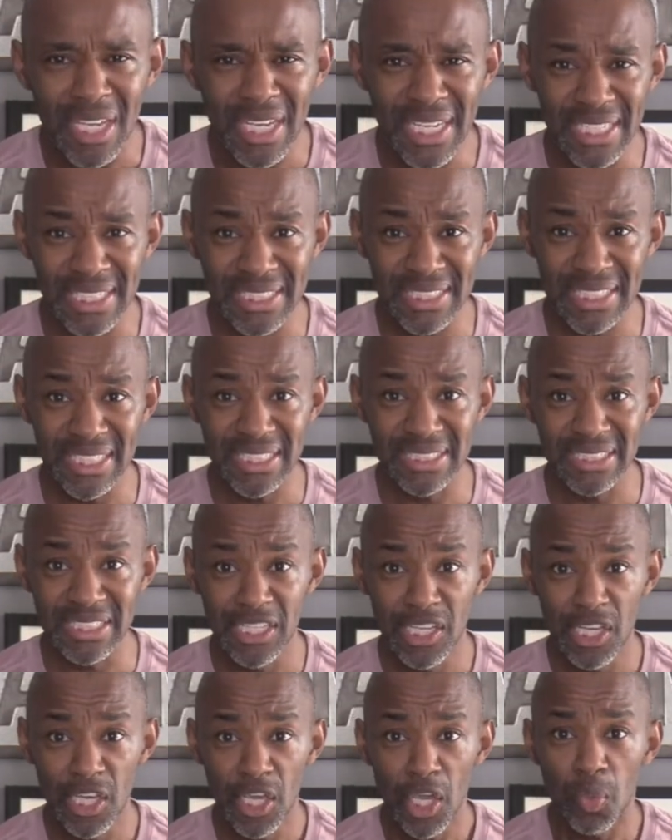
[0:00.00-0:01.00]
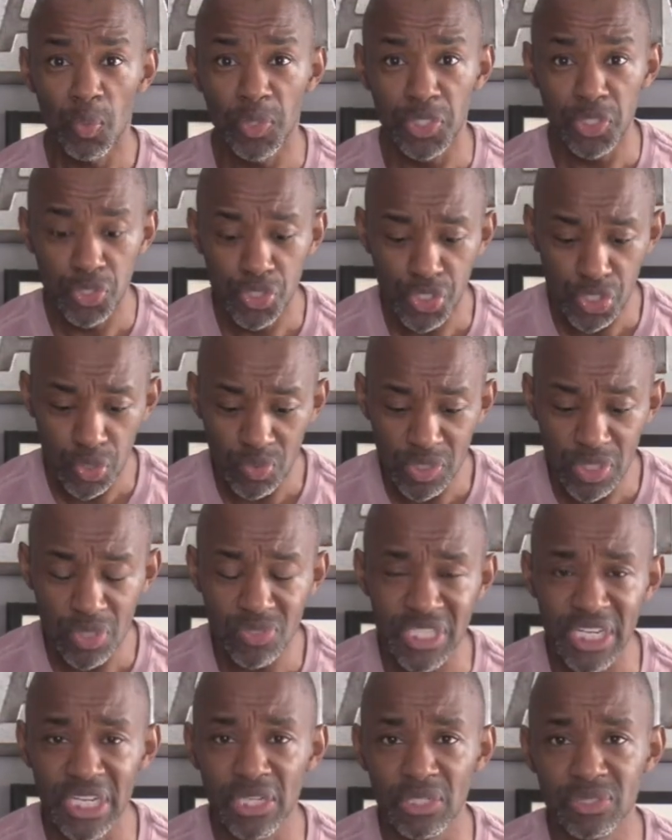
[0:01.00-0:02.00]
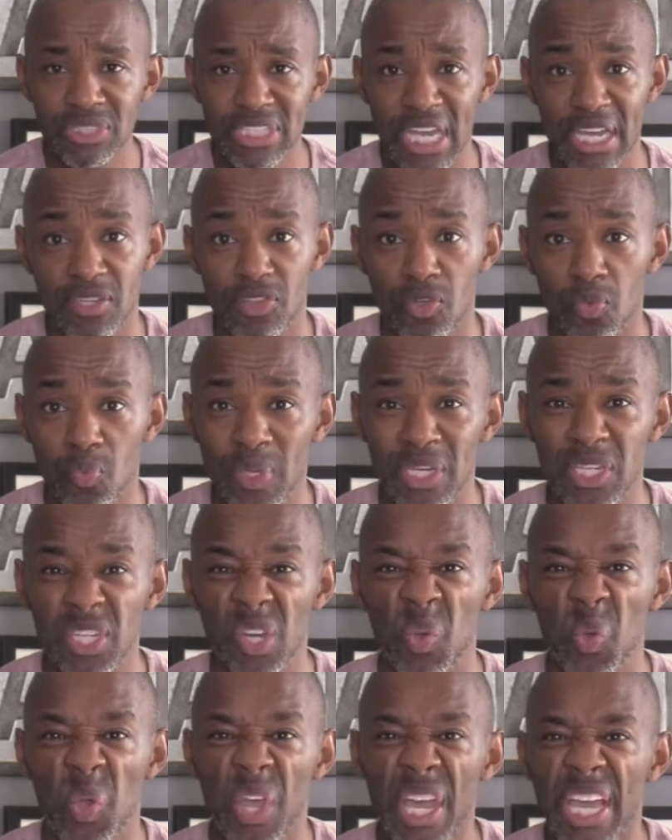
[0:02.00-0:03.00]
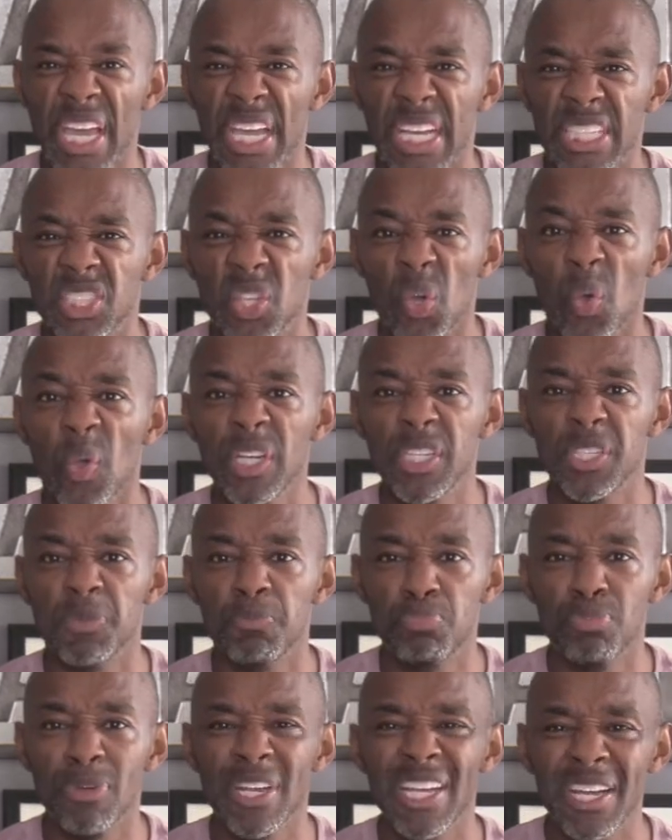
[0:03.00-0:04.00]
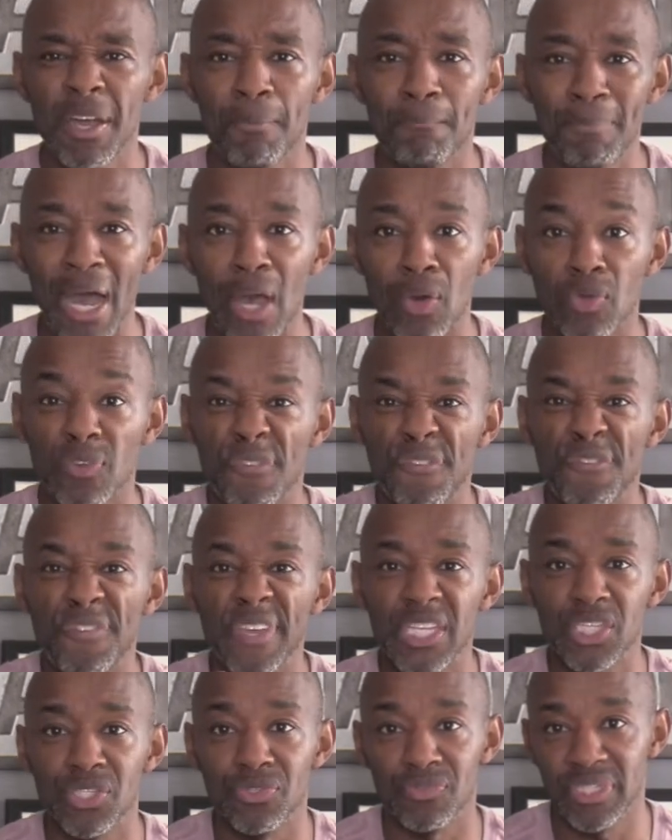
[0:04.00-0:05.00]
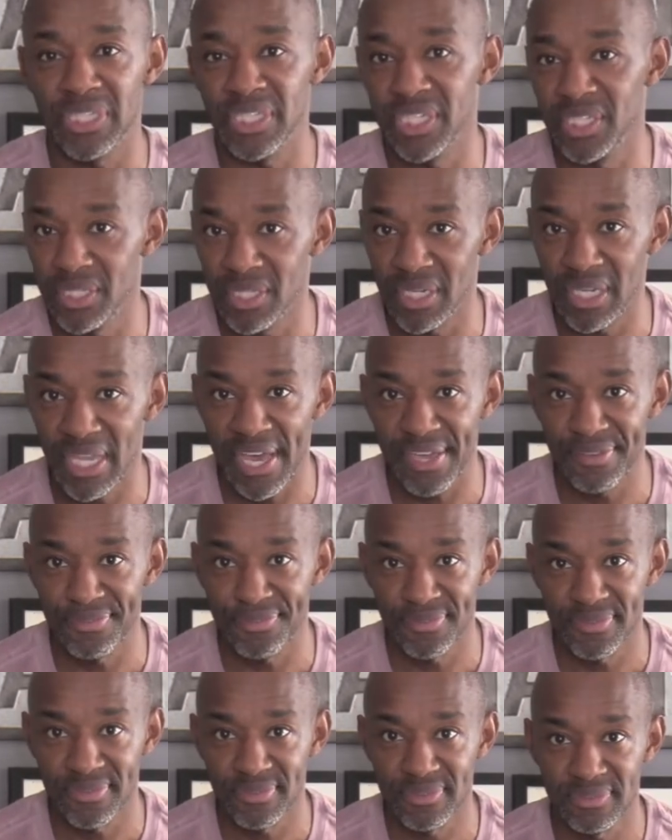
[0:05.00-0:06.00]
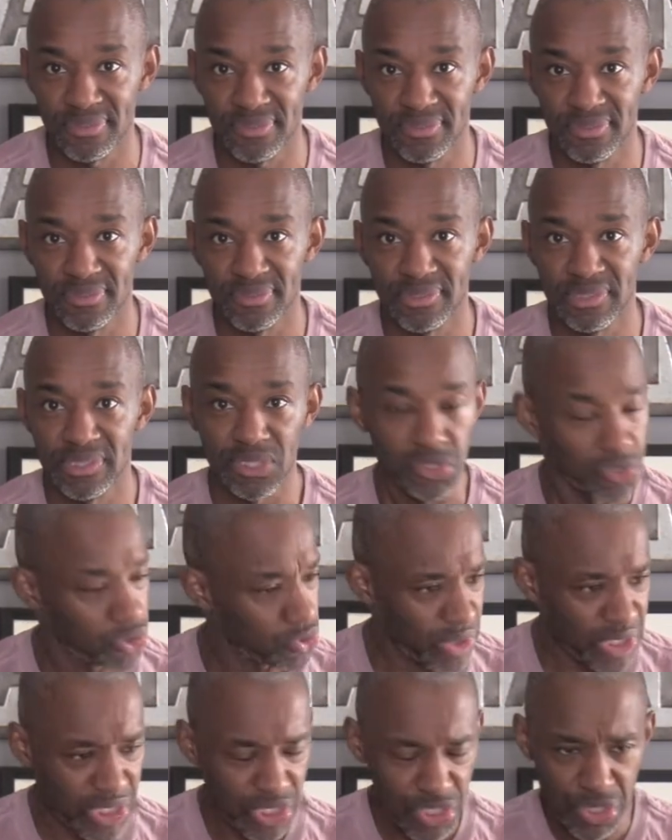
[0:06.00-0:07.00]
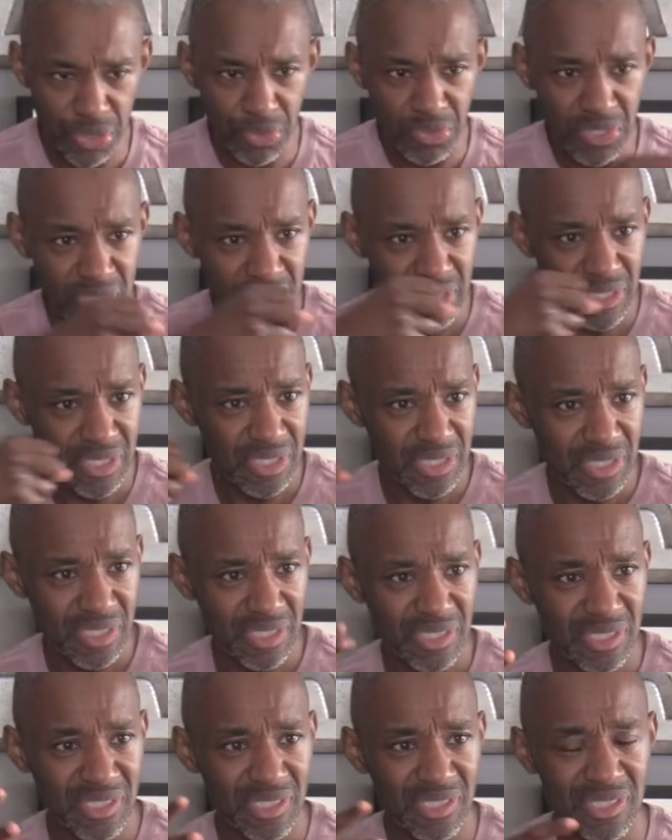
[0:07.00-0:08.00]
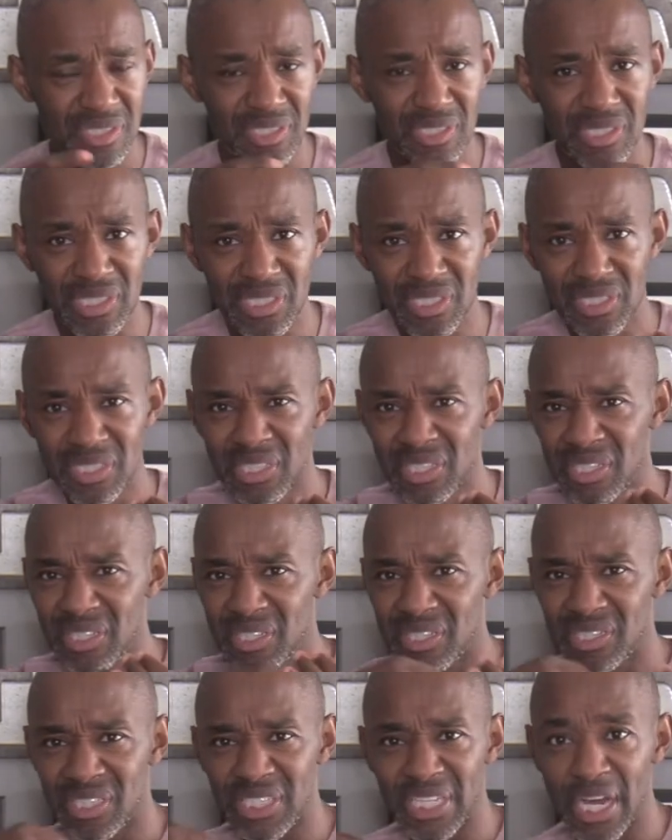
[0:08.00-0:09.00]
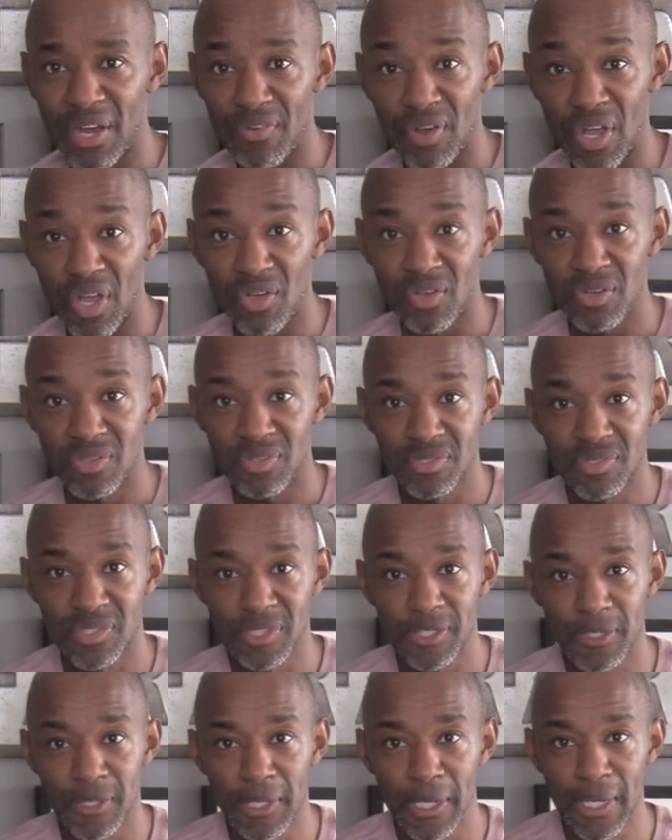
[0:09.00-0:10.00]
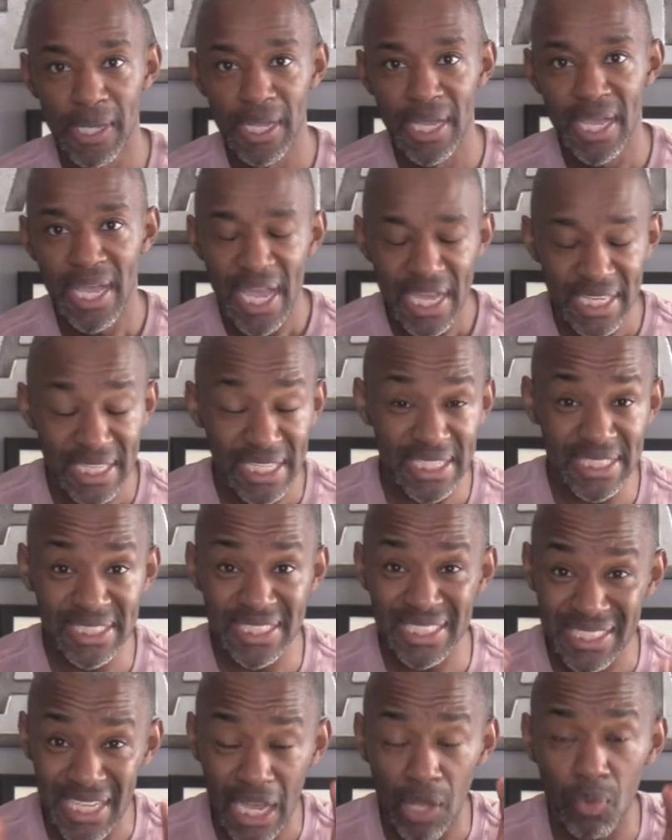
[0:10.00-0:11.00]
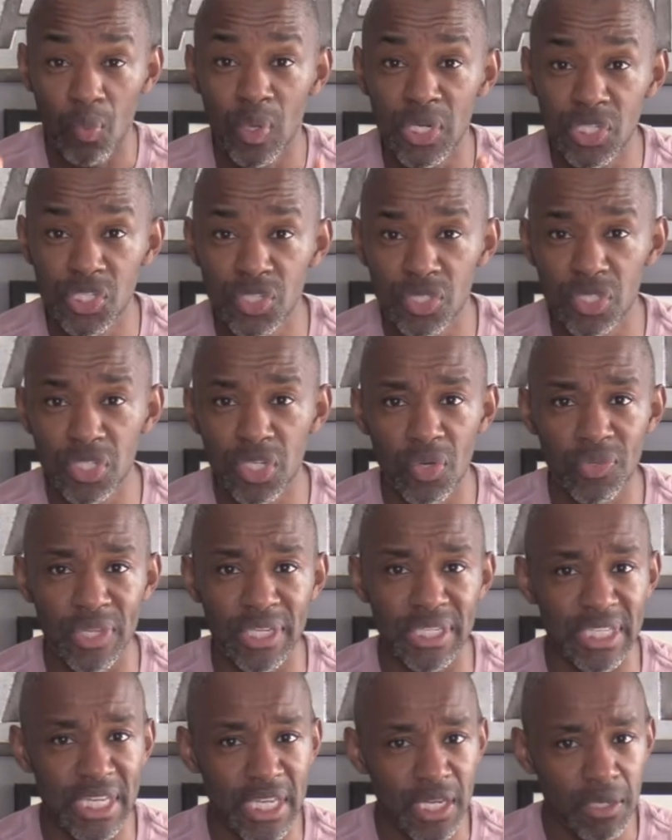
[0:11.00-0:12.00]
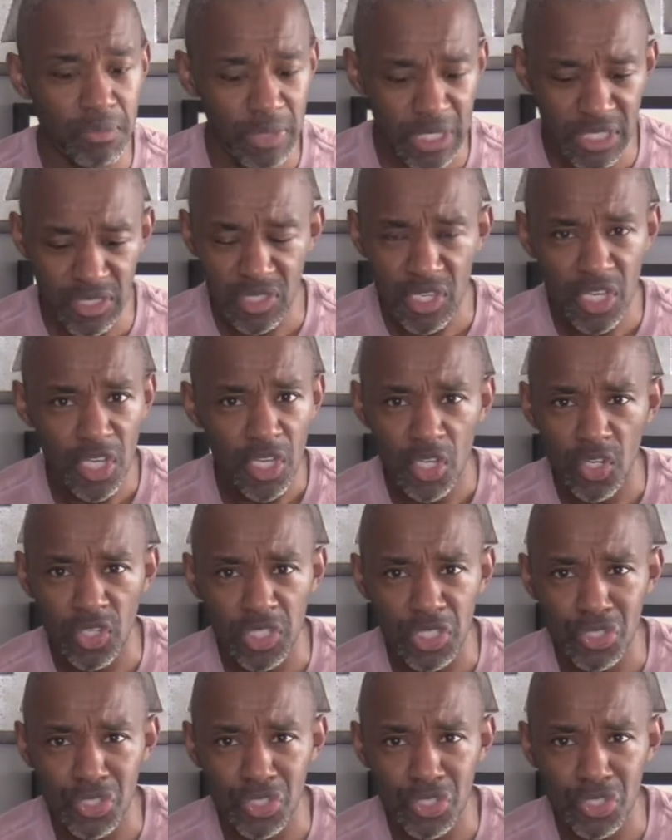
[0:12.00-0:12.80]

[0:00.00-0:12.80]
And he says, when you shoot those arrows out of the window, it's going to bring about victory in your life. So he shoots the arrow. And then he says, Now I want you to know that the enemy's going